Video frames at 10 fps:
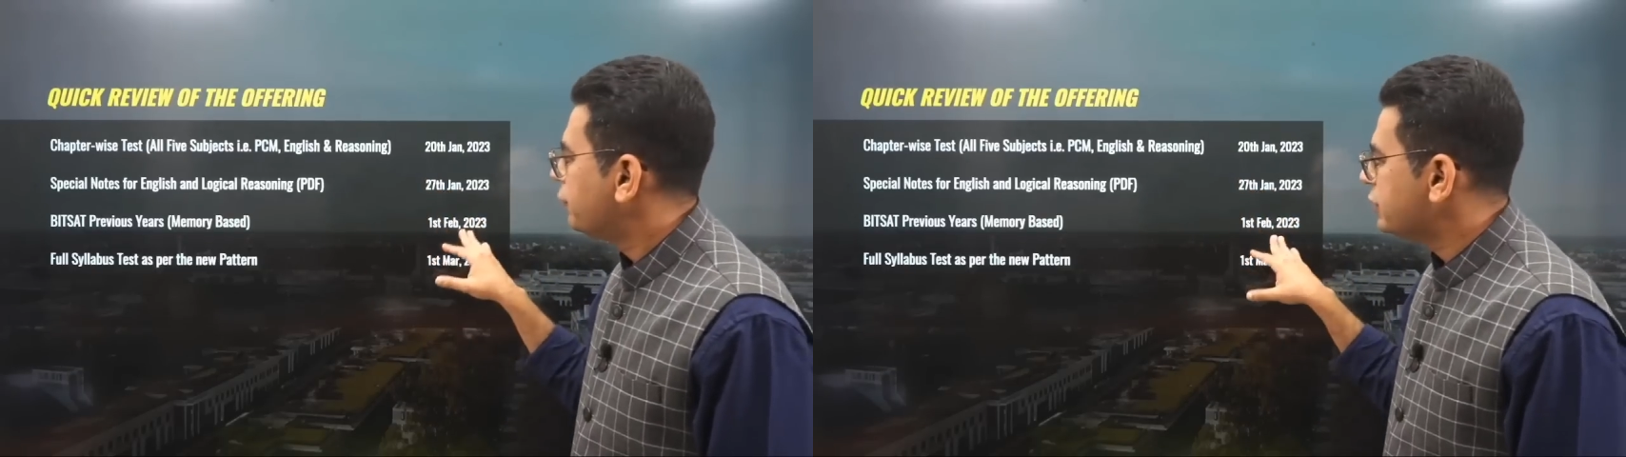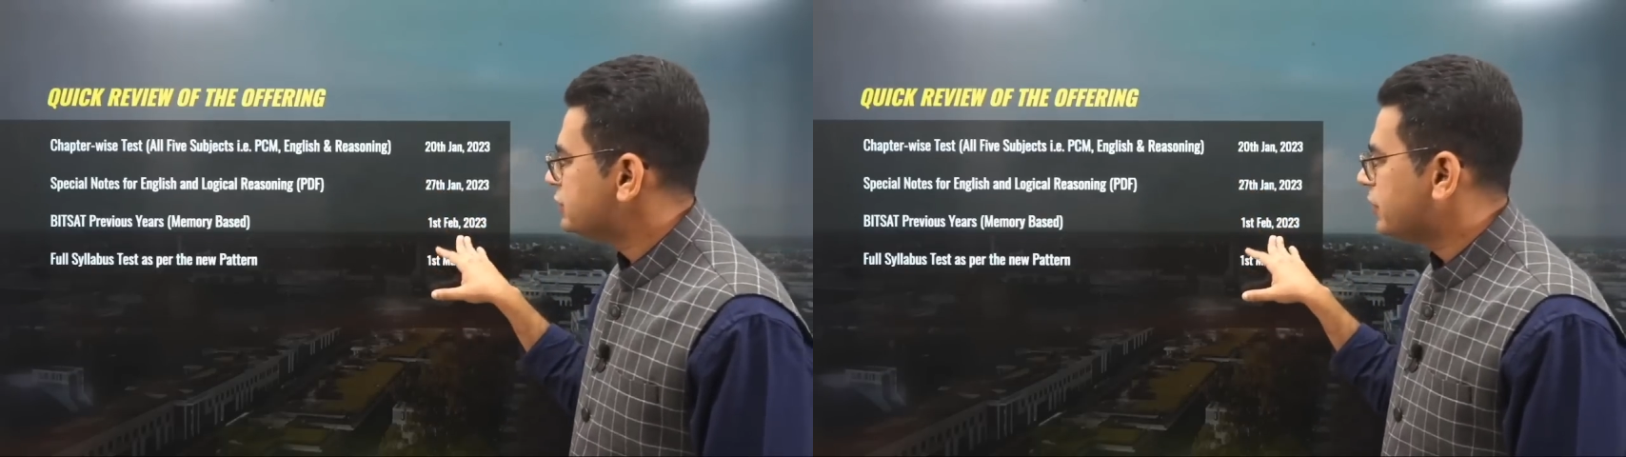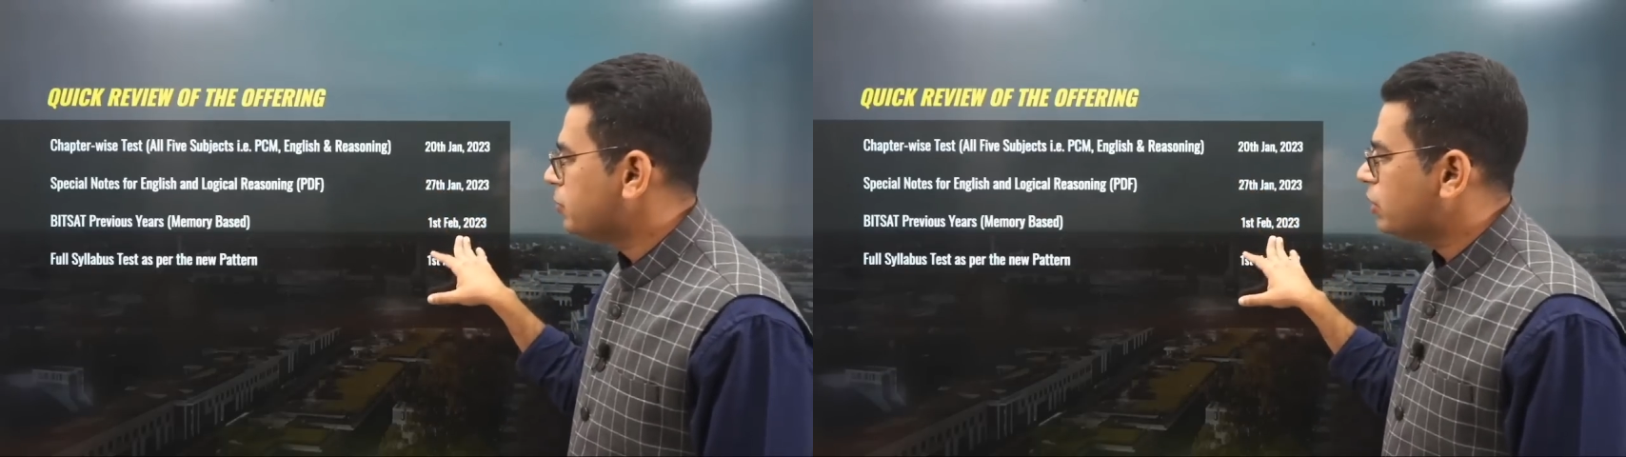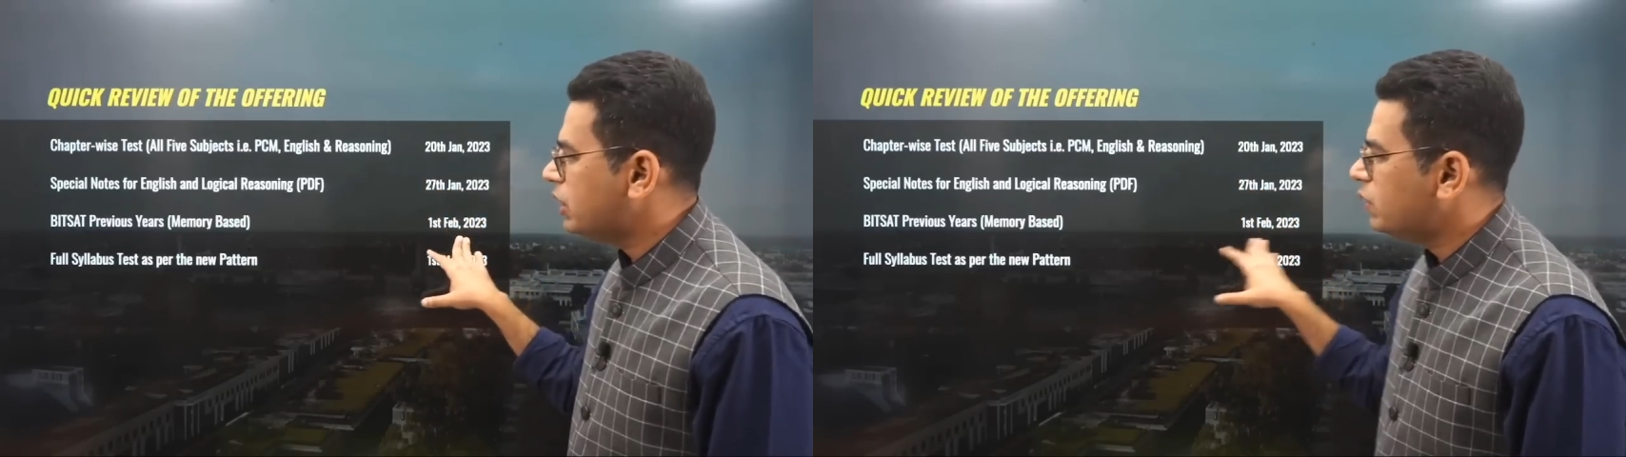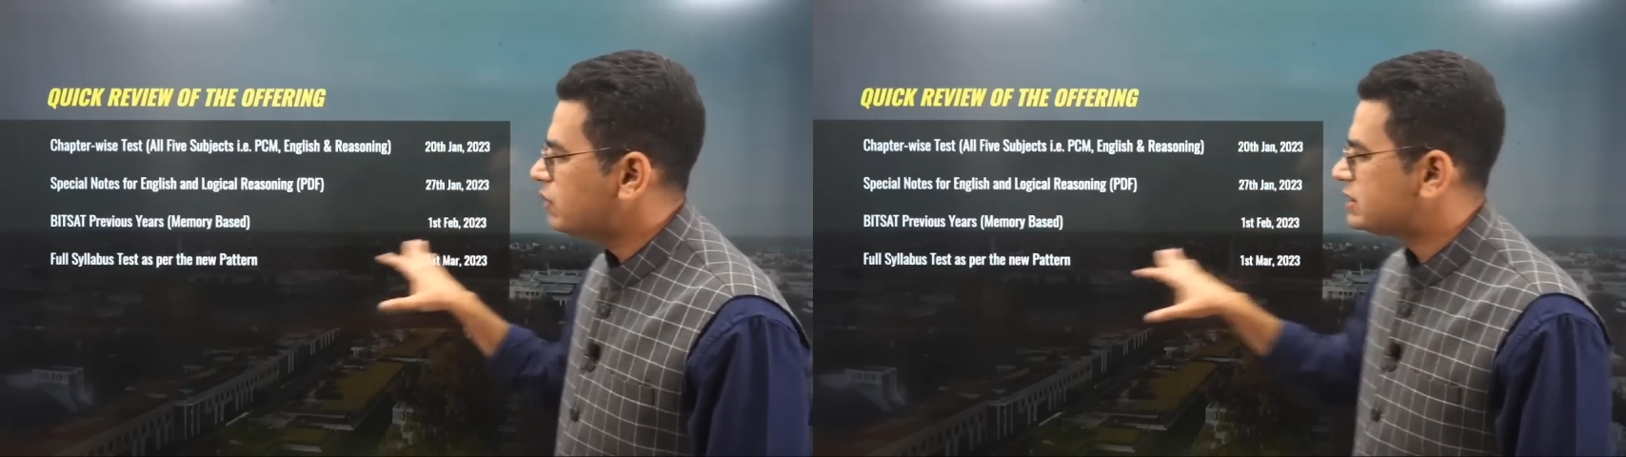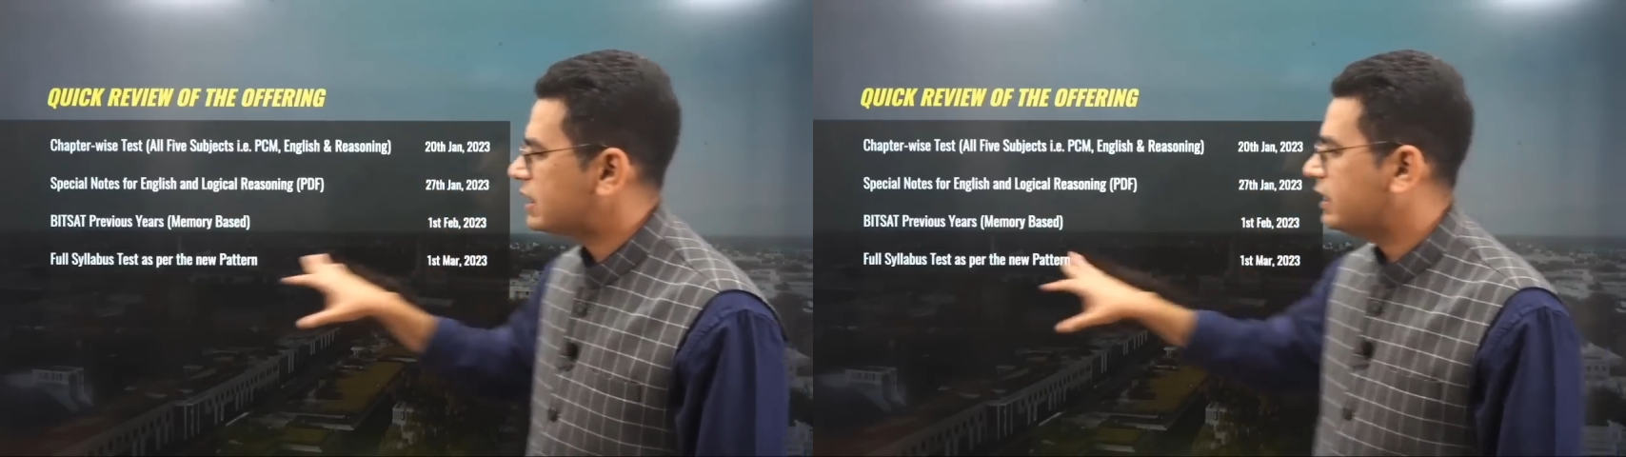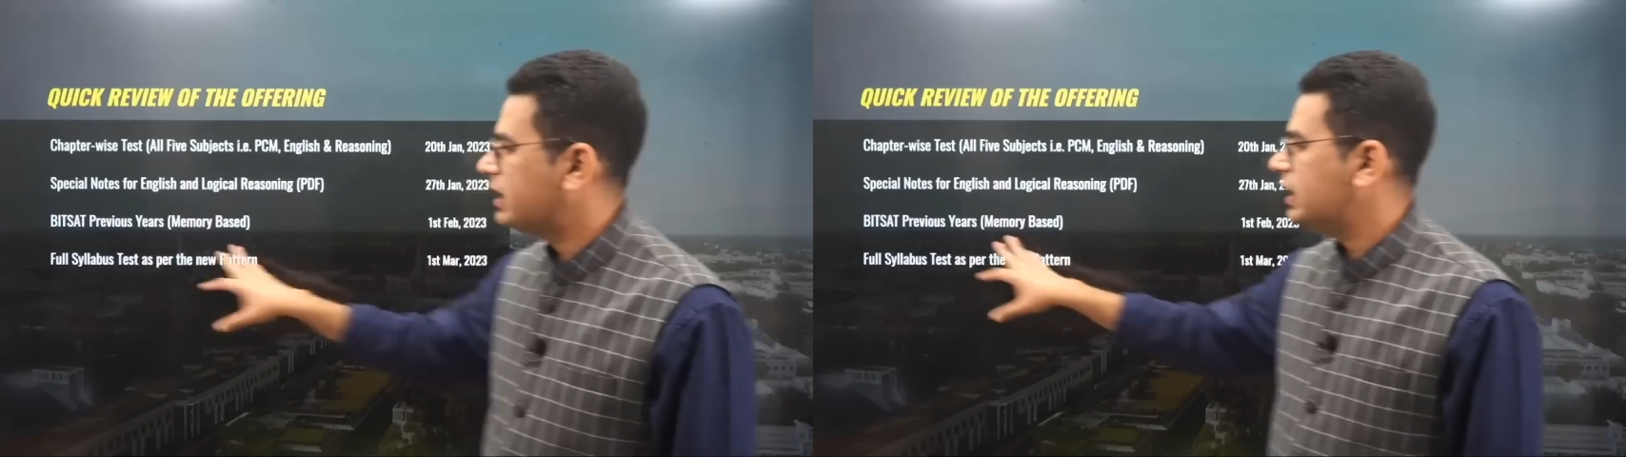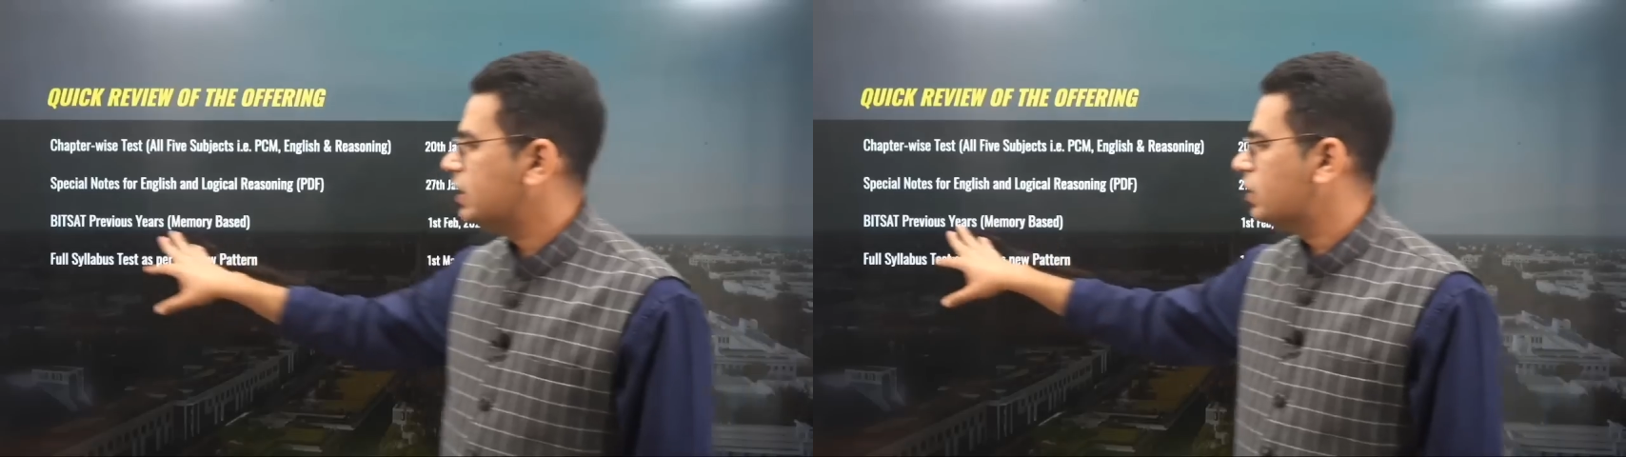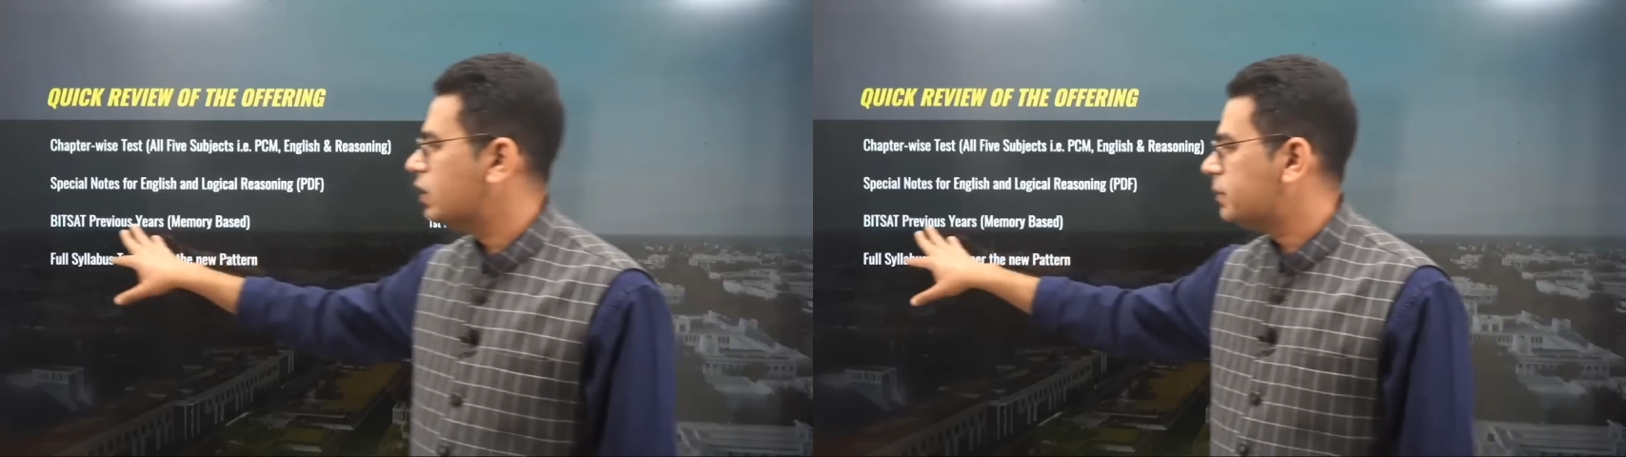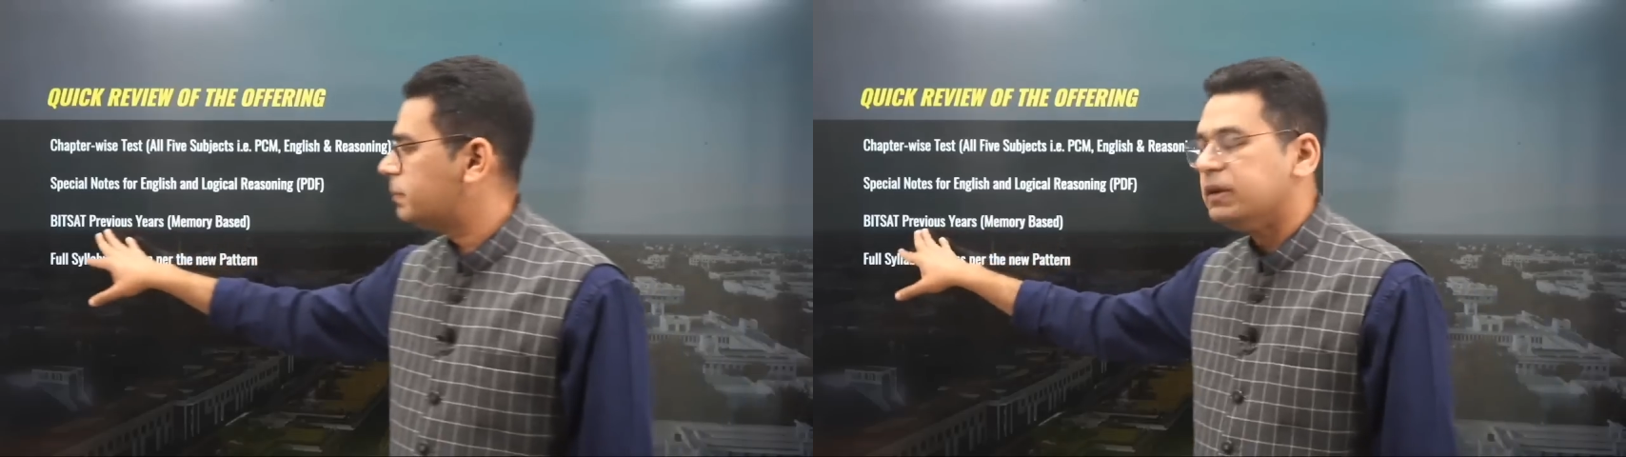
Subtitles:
1st February, you will start getting your